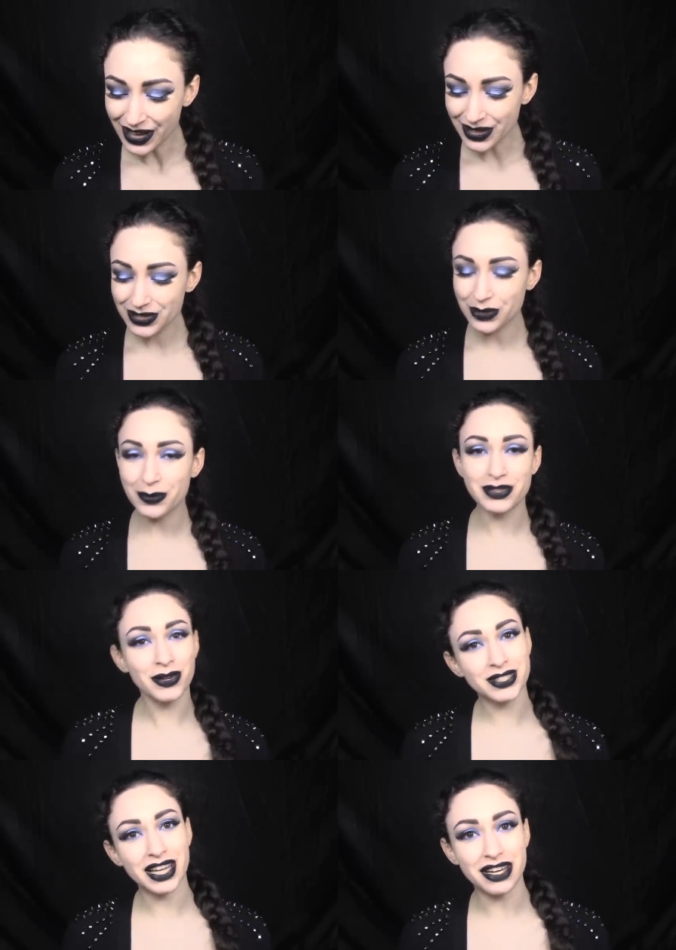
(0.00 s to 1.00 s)
So when
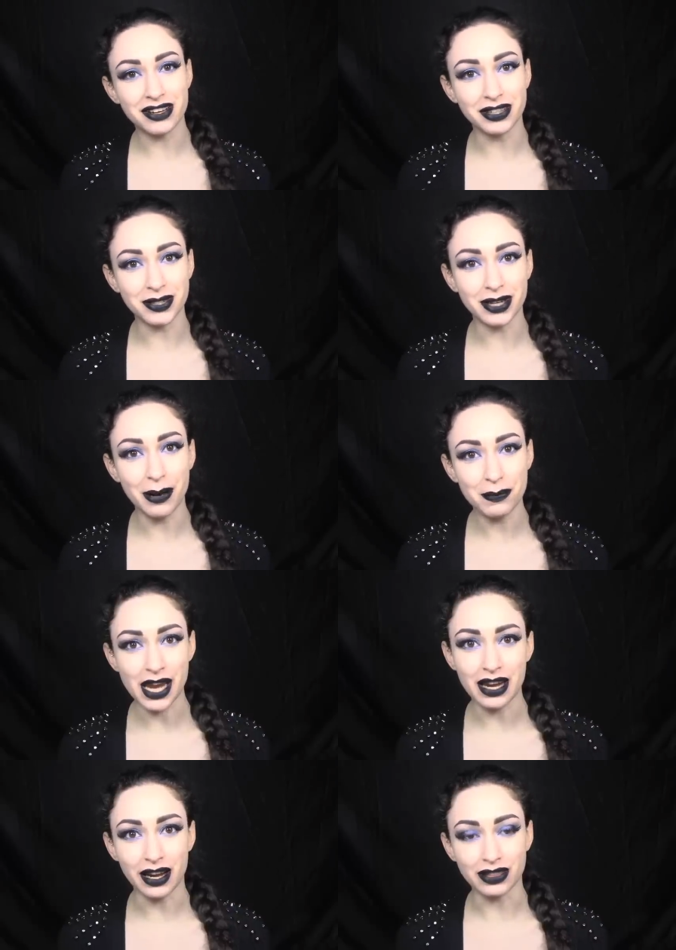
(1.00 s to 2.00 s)
those get here I'll do an
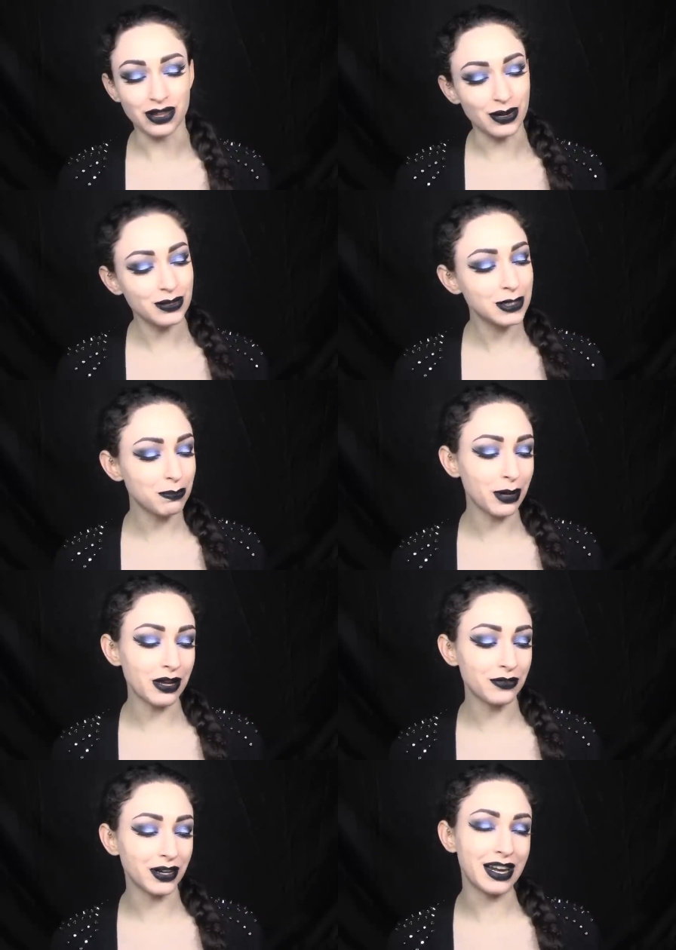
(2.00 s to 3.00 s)
update on those,
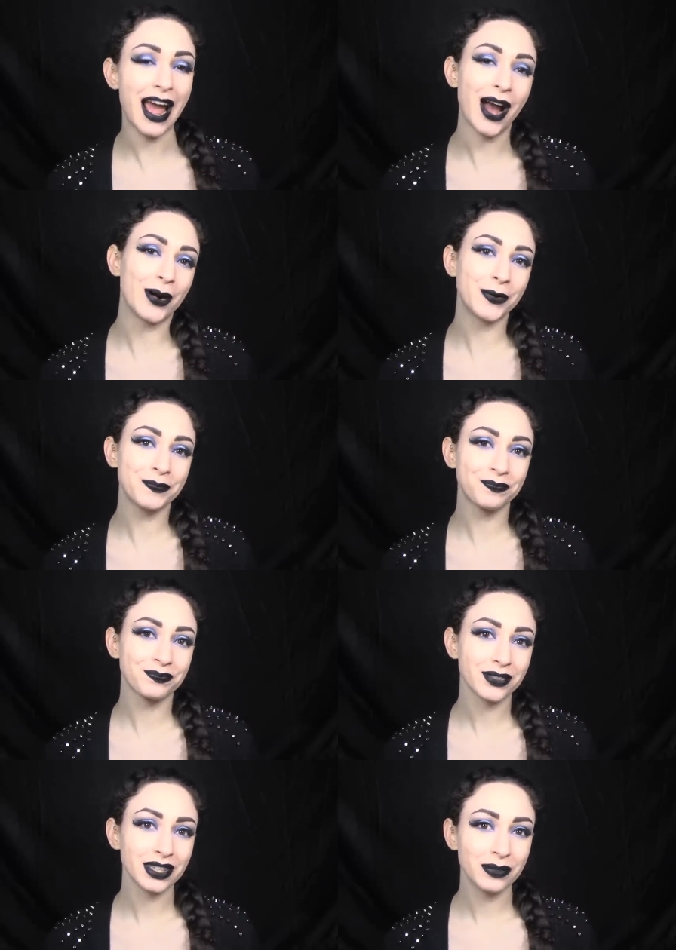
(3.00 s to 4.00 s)
but for now,
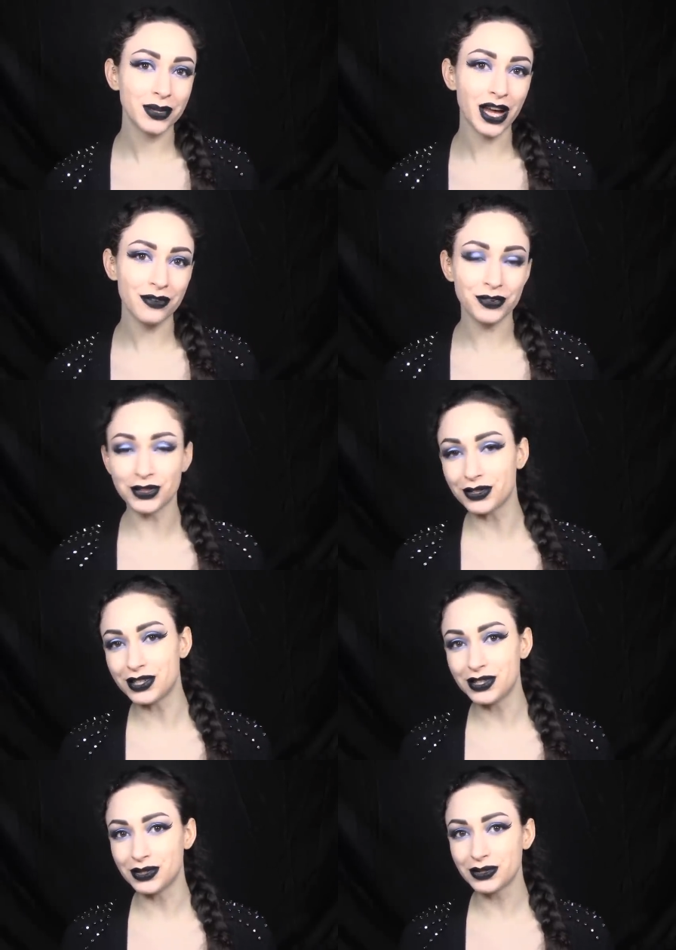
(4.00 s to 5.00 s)
without further
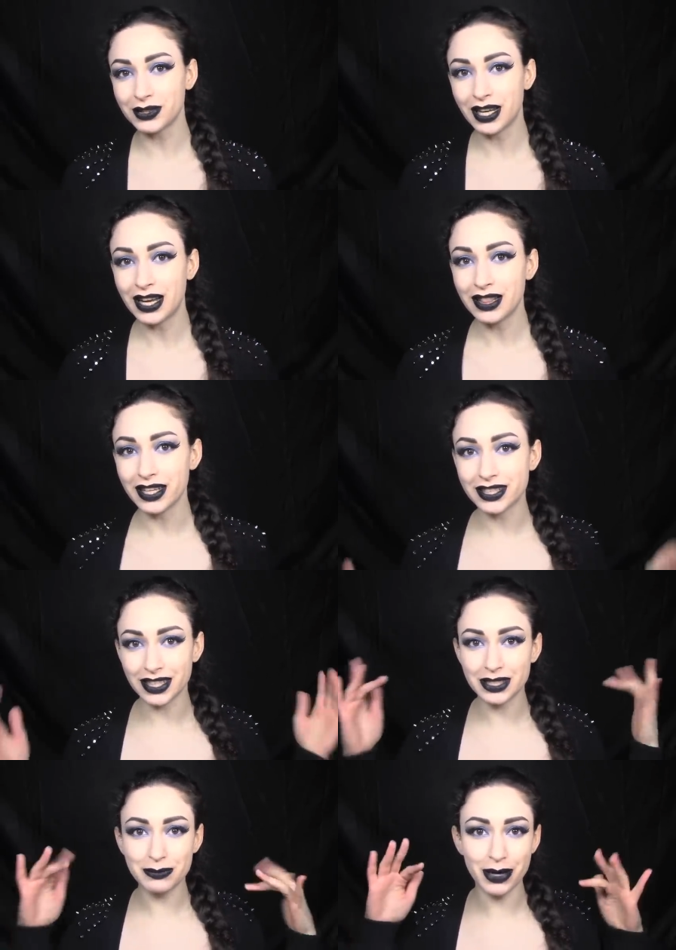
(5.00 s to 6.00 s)
ado, let's
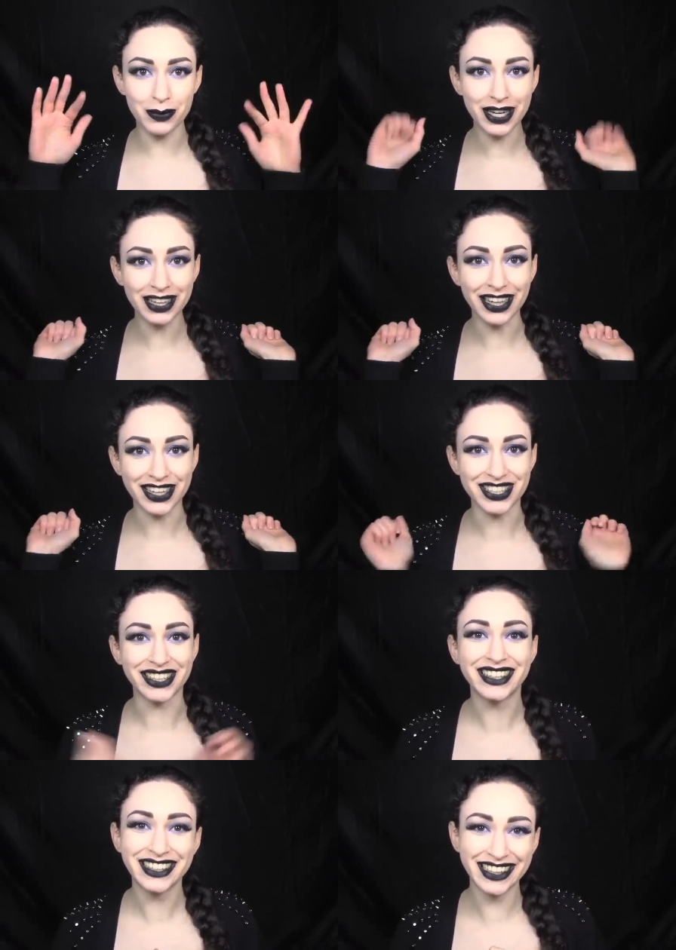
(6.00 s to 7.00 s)
get into my wig collection.
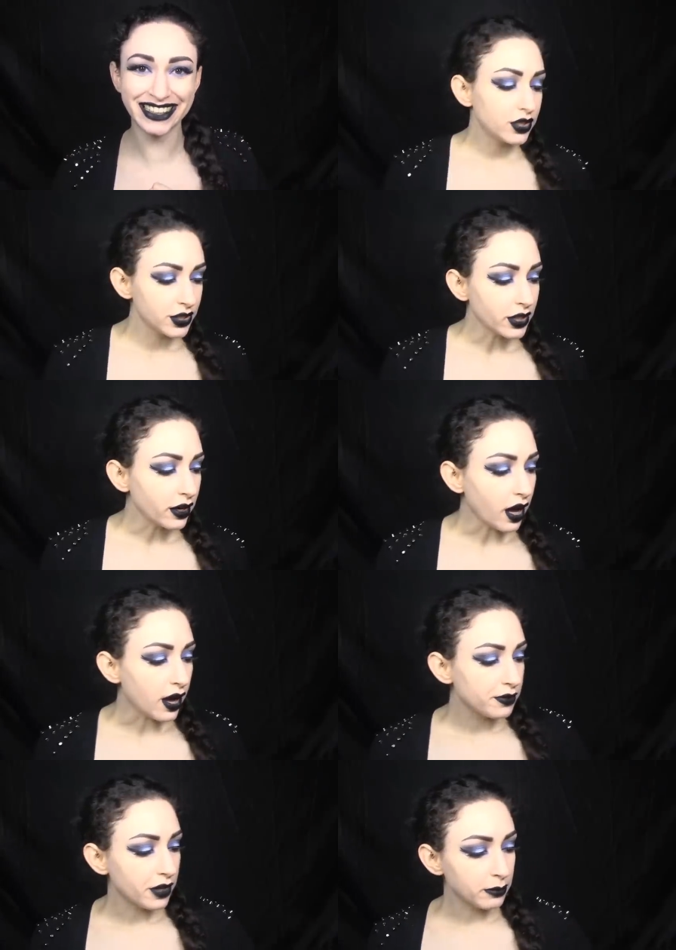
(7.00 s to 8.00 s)
To start
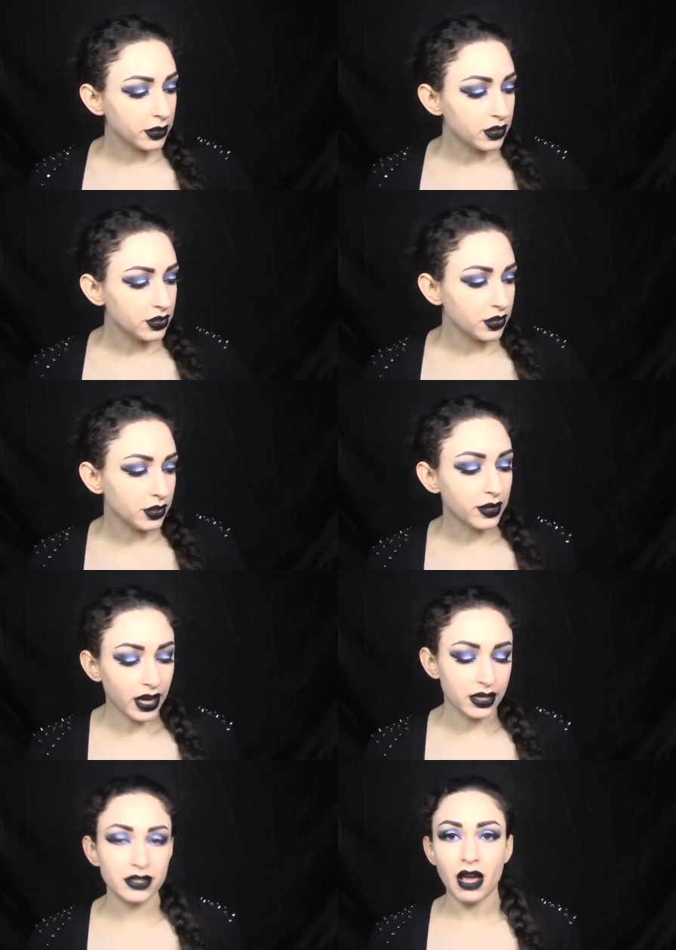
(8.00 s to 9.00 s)
off, I'm going to show you
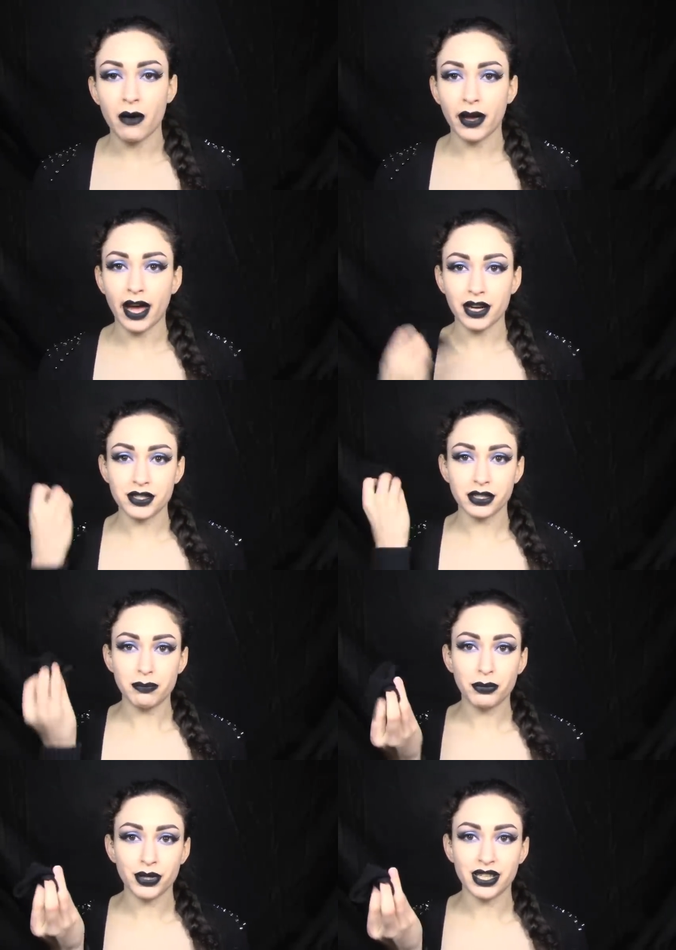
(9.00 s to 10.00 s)
guys how I actually
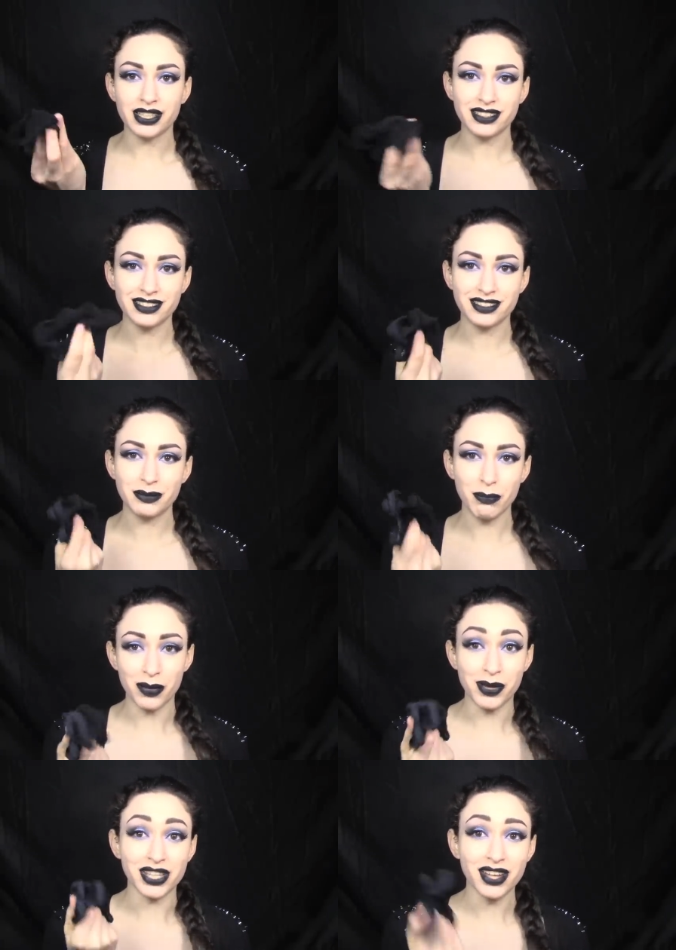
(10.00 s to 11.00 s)
put my
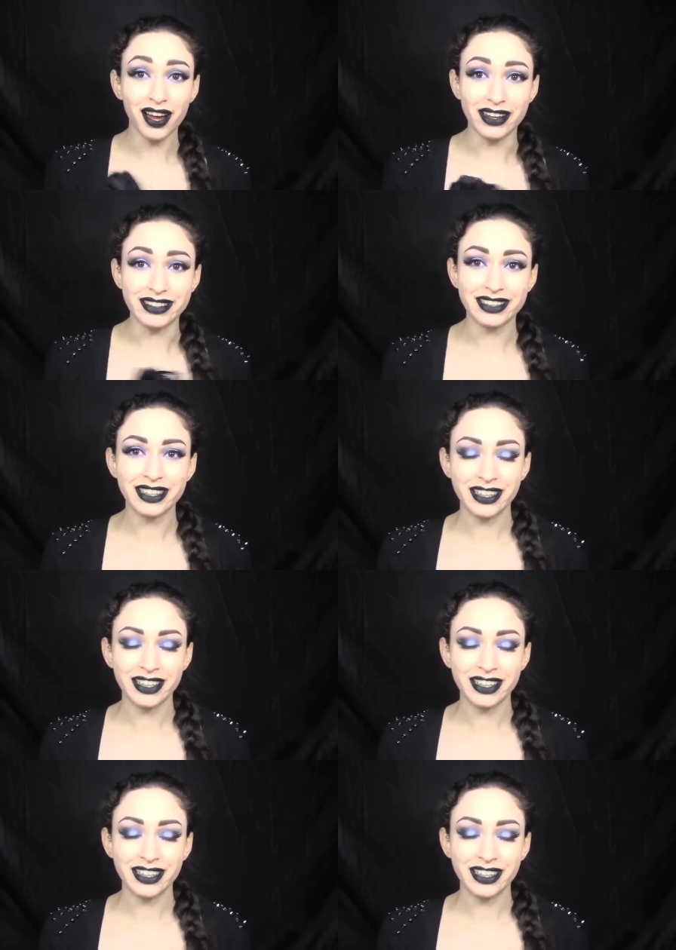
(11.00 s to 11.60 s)
wigs on,